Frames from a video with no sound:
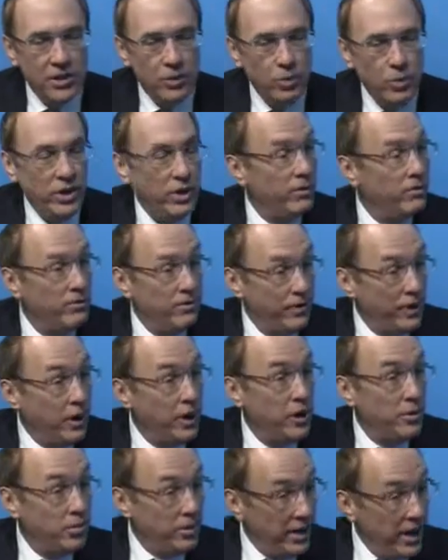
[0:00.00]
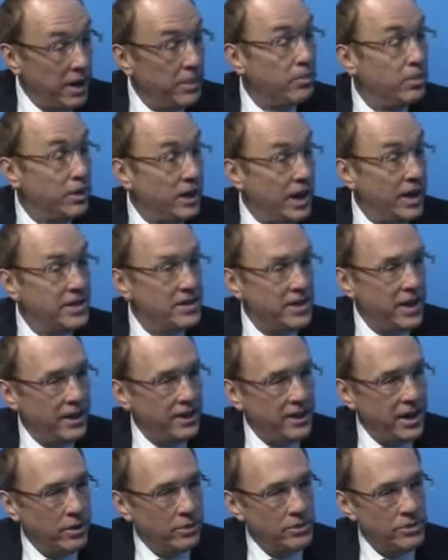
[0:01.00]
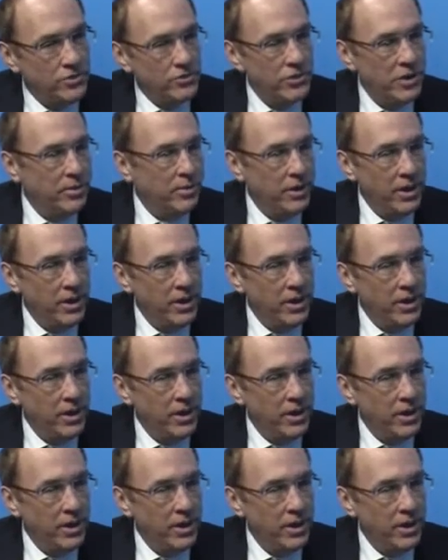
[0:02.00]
we invariably embolize that downstream,